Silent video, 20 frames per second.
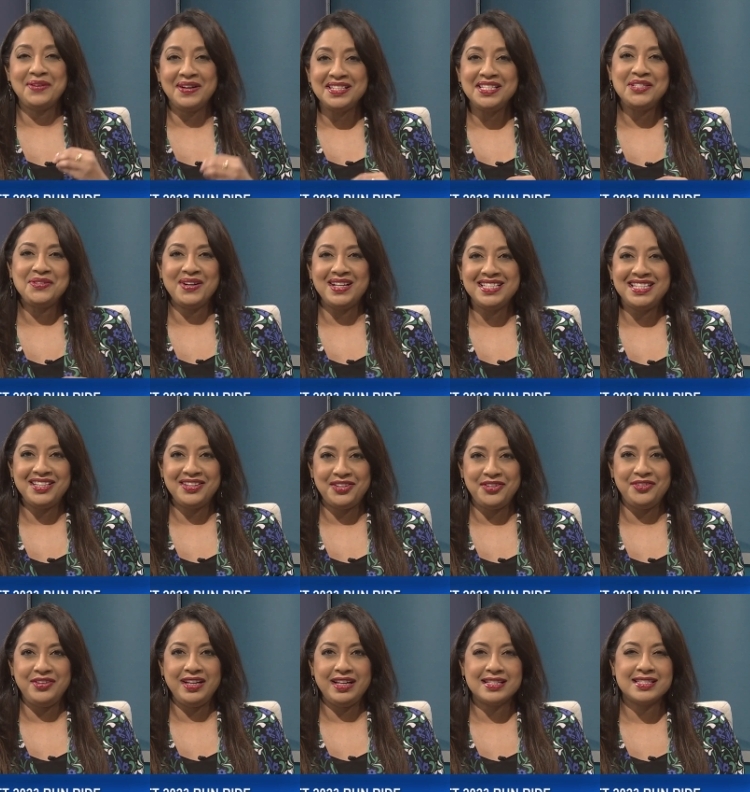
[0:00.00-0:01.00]

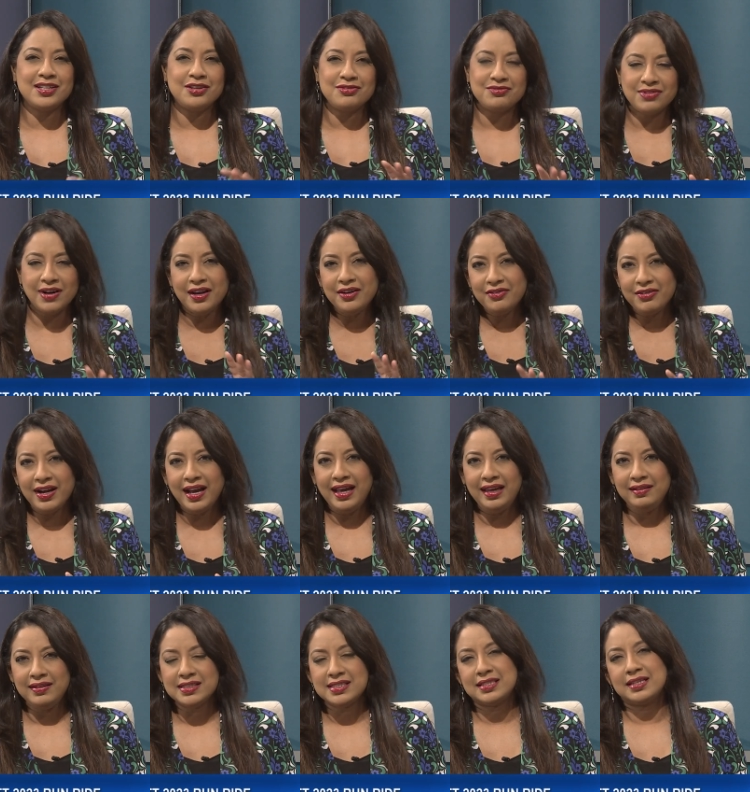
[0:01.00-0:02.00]
2023. It's a run
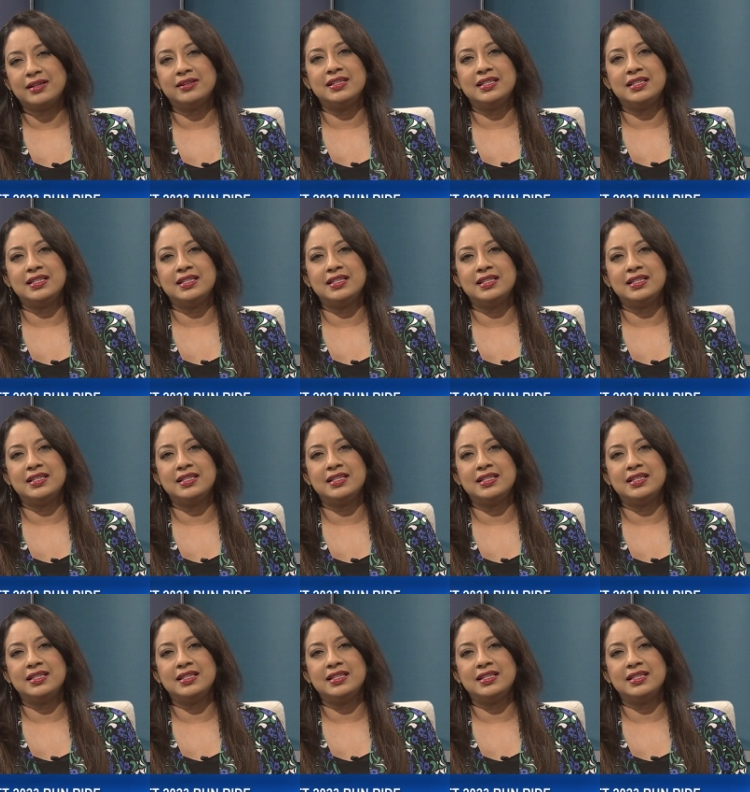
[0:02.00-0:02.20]
ride that's